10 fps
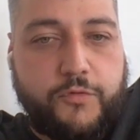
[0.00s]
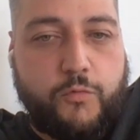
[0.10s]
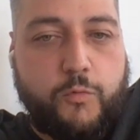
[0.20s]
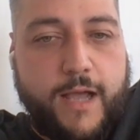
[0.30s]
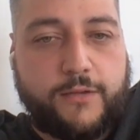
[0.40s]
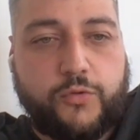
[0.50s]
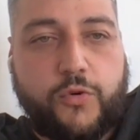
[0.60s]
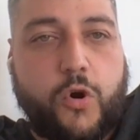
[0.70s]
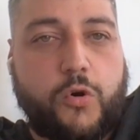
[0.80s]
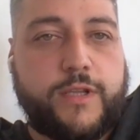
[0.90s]
you want to
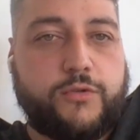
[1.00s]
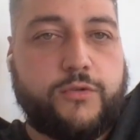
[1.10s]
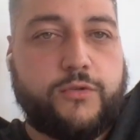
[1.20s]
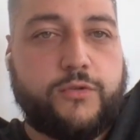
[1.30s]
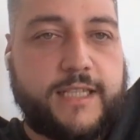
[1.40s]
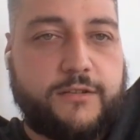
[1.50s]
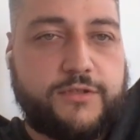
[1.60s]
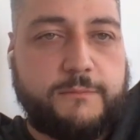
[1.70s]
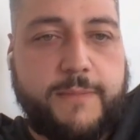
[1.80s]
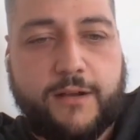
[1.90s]
go into
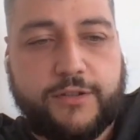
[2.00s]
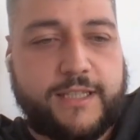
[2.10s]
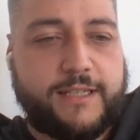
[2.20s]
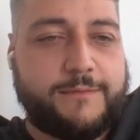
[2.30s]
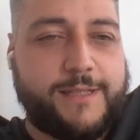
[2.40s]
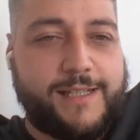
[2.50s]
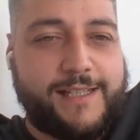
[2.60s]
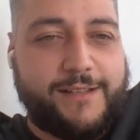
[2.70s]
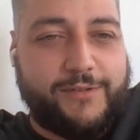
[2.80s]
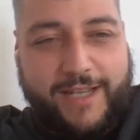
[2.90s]
details about them,
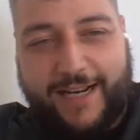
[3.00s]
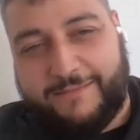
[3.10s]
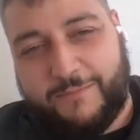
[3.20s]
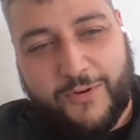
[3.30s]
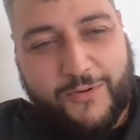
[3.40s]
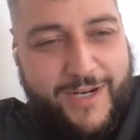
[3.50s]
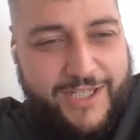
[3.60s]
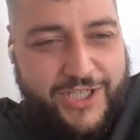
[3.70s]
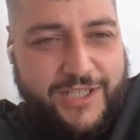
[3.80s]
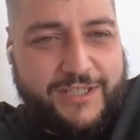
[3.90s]
you can ask more
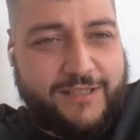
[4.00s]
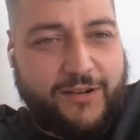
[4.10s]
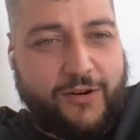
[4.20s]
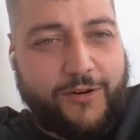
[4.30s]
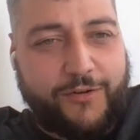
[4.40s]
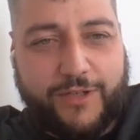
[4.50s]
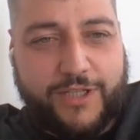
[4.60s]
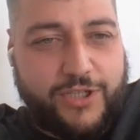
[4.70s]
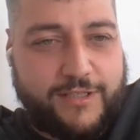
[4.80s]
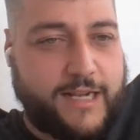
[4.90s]
questions, or you
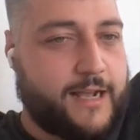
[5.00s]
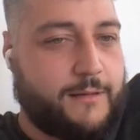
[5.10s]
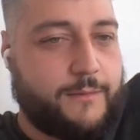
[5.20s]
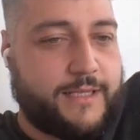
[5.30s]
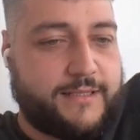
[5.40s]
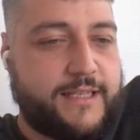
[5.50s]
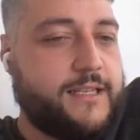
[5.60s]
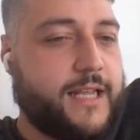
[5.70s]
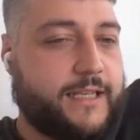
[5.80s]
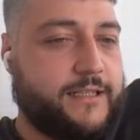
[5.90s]
can just come and
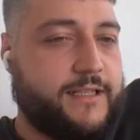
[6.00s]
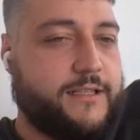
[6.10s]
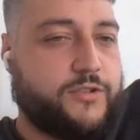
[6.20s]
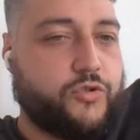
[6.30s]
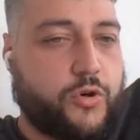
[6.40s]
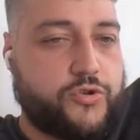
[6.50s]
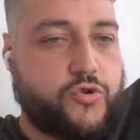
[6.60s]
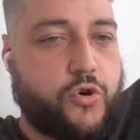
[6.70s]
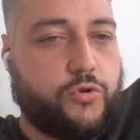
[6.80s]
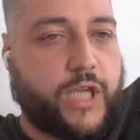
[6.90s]
see like in the source
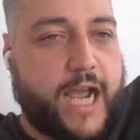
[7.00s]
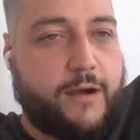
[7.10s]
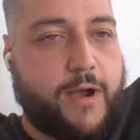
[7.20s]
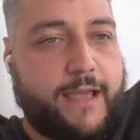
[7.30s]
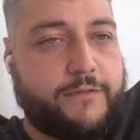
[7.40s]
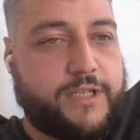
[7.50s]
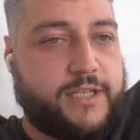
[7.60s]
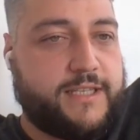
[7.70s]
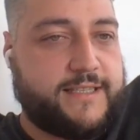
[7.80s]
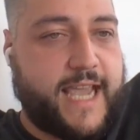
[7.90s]
code how
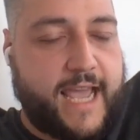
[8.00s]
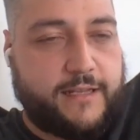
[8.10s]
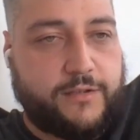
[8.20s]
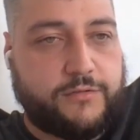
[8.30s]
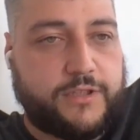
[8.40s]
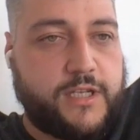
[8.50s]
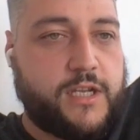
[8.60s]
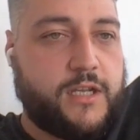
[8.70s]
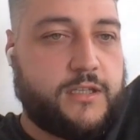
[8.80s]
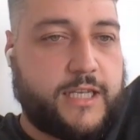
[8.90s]
everything is handled.
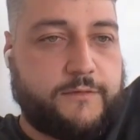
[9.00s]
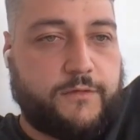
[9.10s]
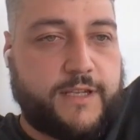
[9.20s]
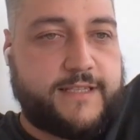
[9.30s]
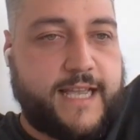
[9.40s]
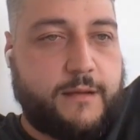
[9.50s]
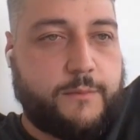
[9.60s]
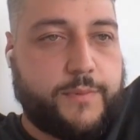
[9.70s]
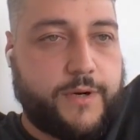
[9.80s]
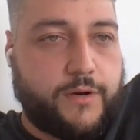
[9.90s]
Like for
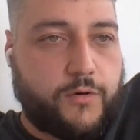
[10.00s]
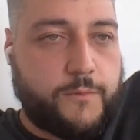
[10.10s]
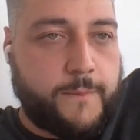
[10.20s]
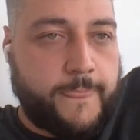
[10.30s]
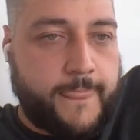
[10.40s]
example,